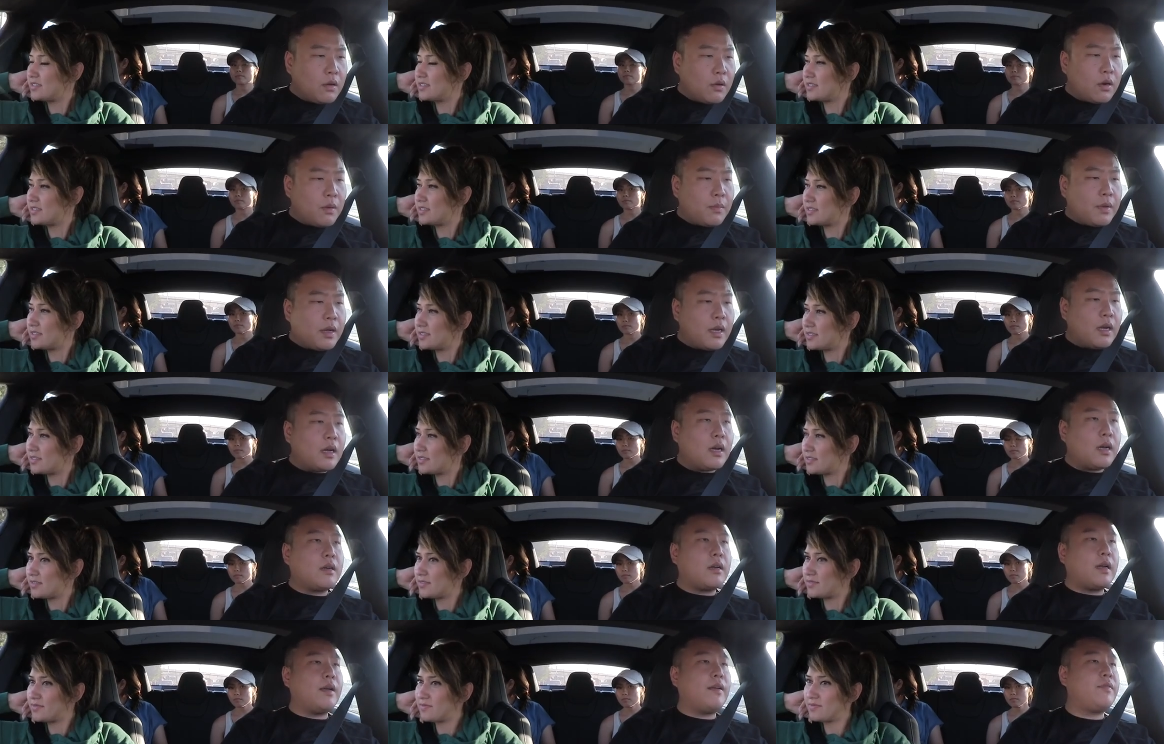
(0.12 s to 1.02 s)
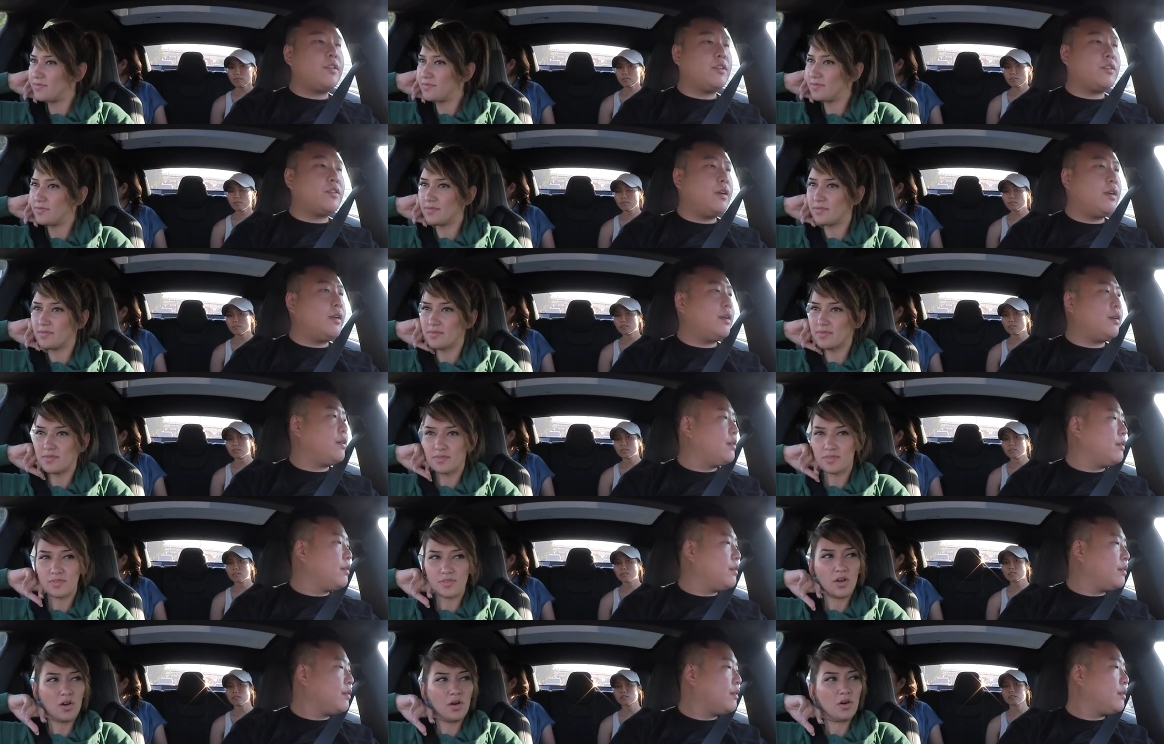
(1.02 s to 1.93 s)
Speaker 1: Where am I? Oh, I have to turn here.
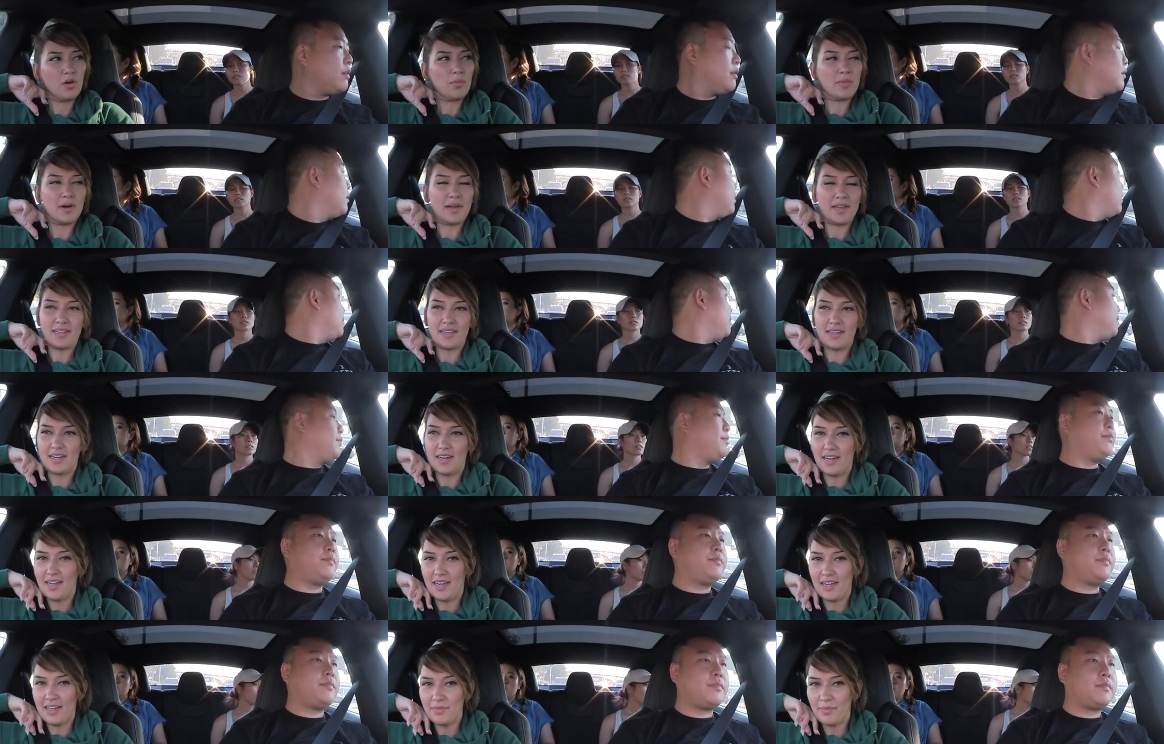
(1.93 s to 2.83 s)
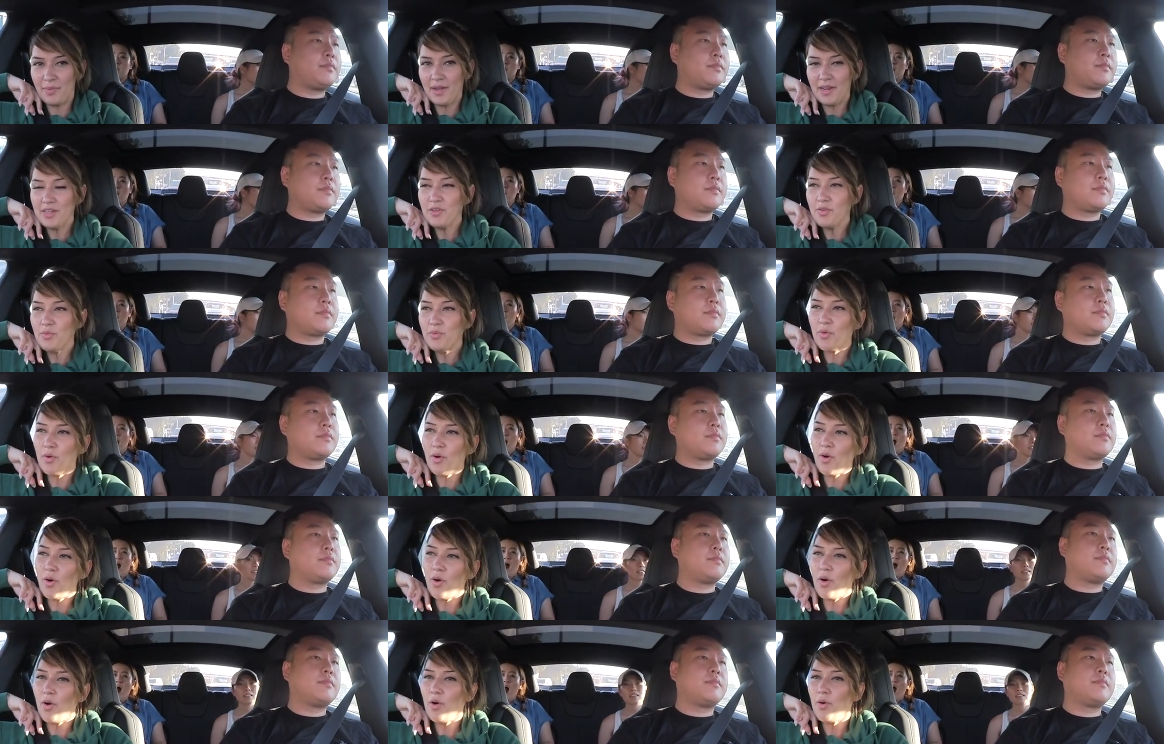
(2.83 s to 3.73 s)
Speaker 2: Oh my God! Why do you
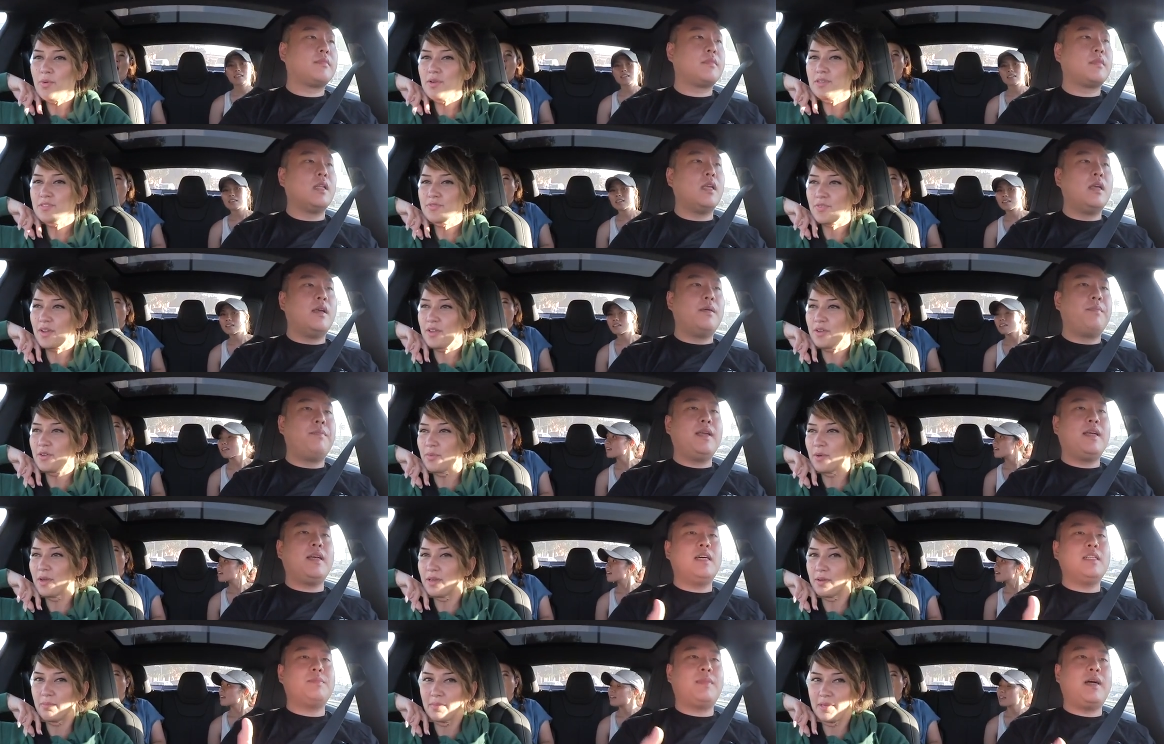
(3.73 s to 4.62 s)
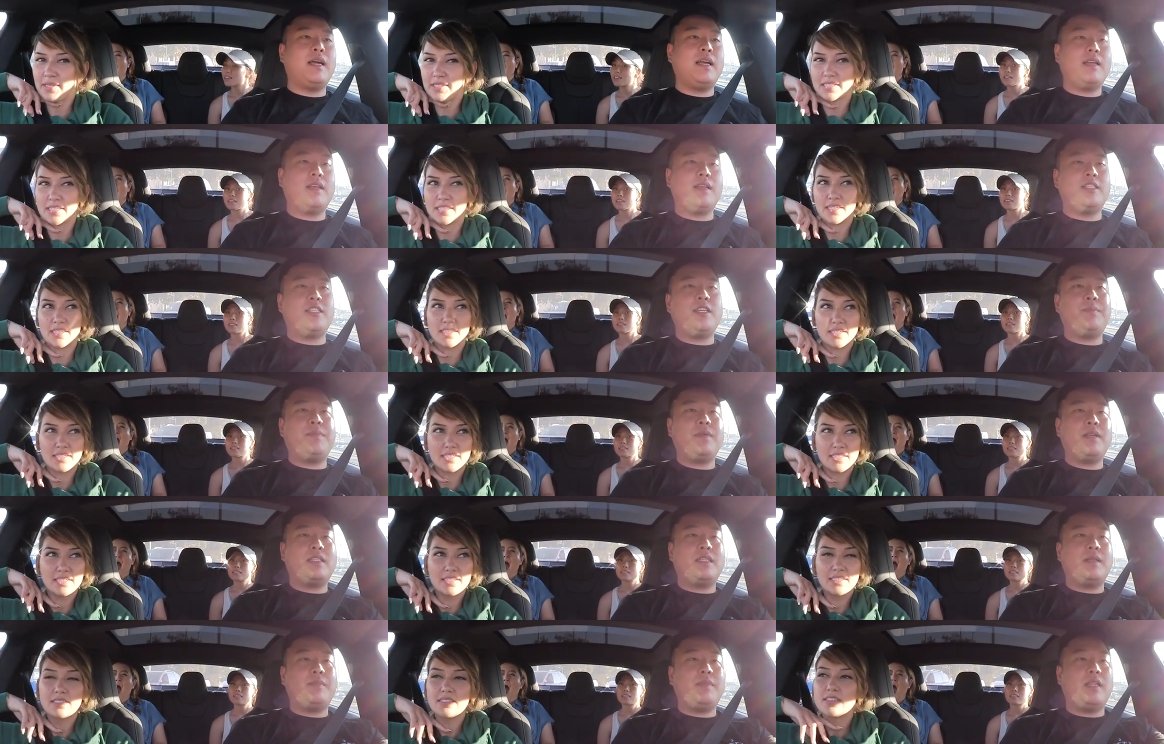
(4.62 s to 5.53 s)
always find a Because way my
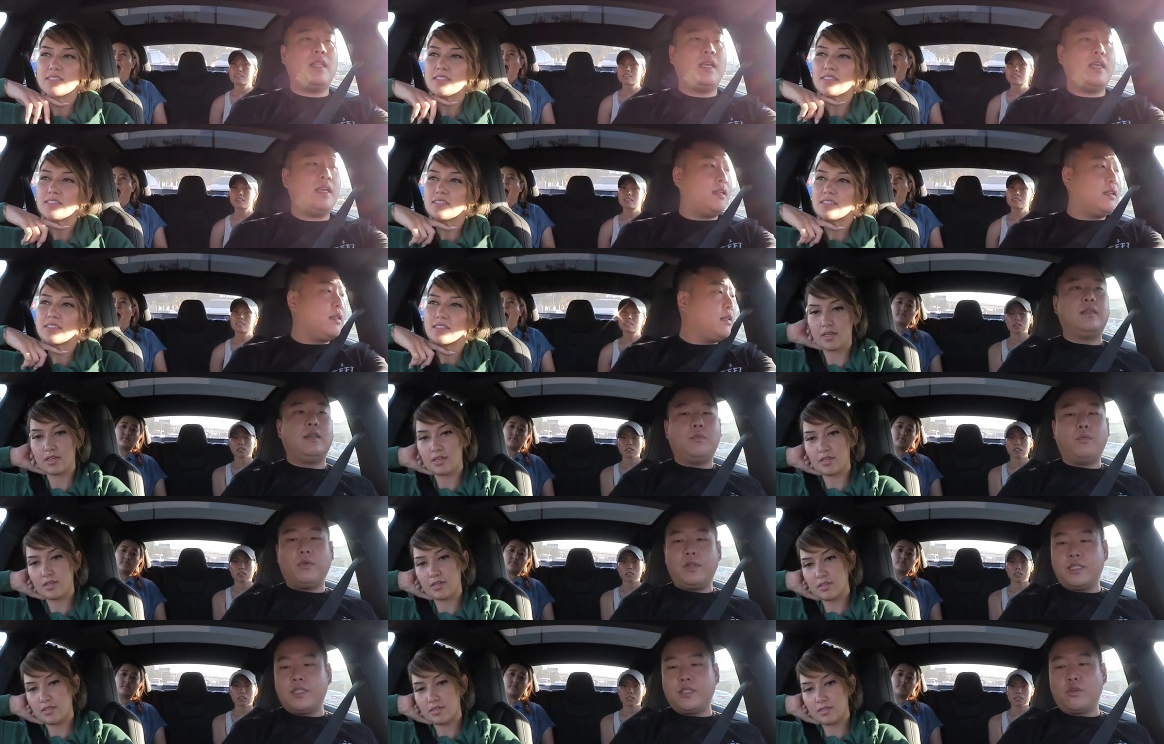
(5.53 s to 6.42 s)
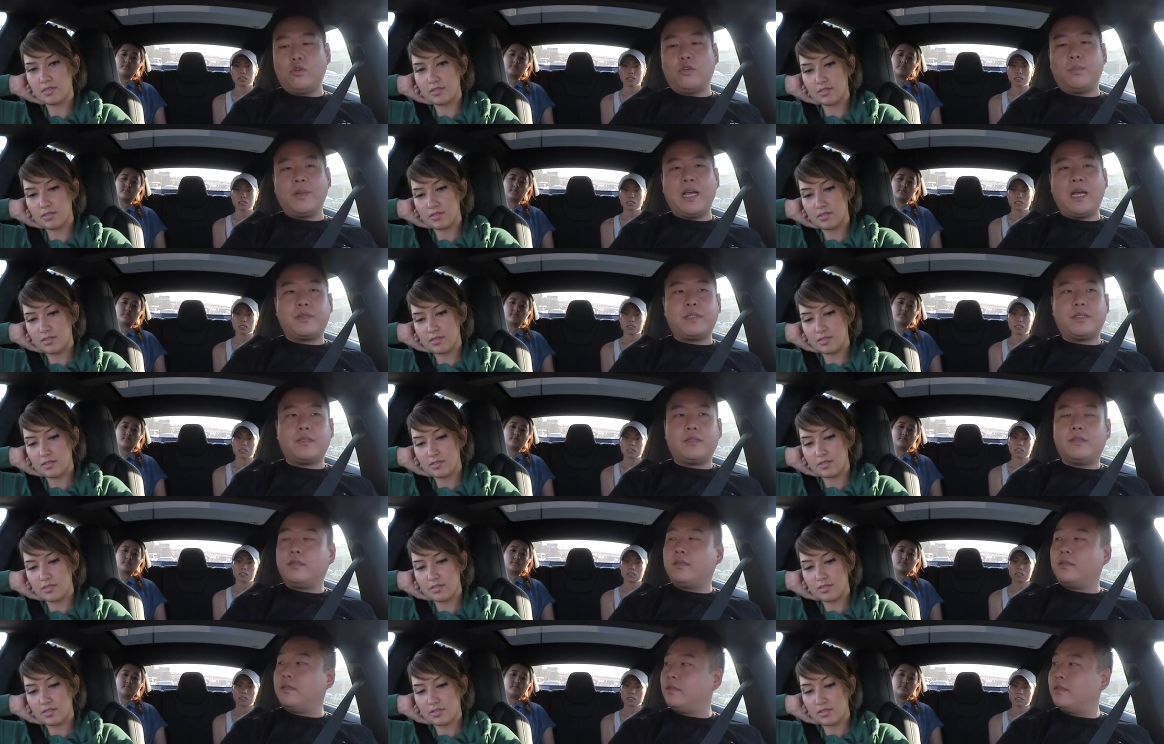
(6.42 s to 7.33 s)
GPS
Speaker 1: hit me late. Well, this is Google Maps.
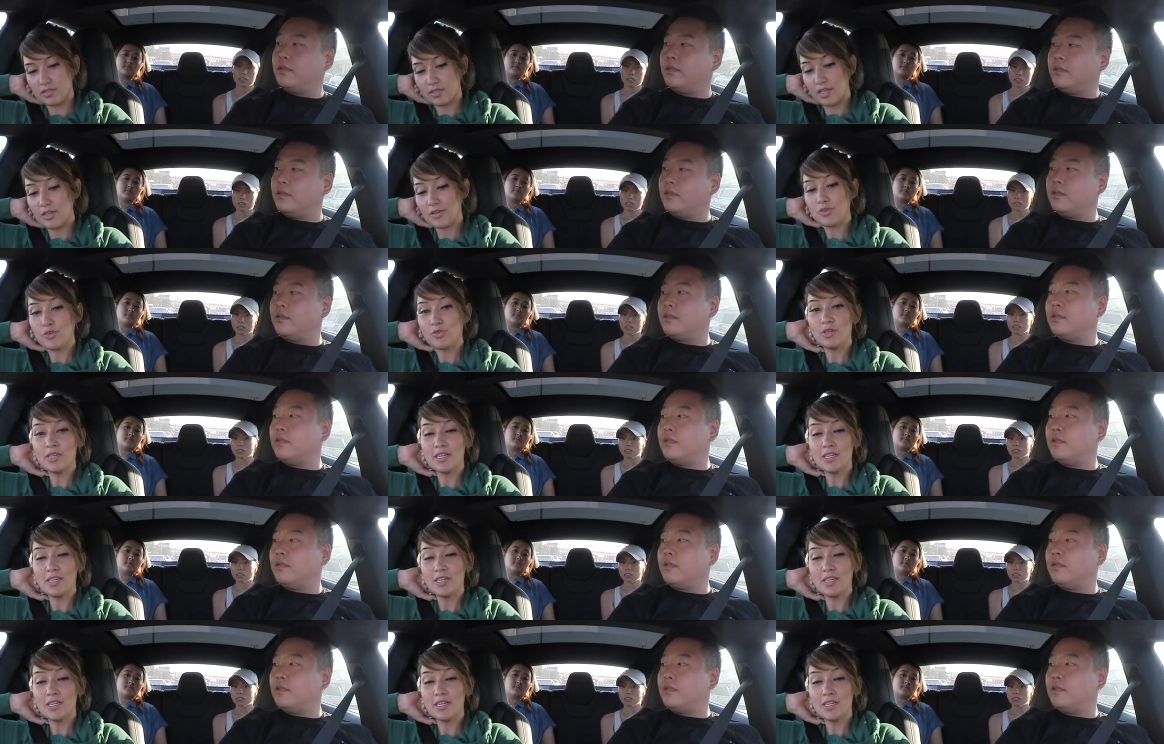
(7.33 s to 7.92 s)
Speaker 2: Then you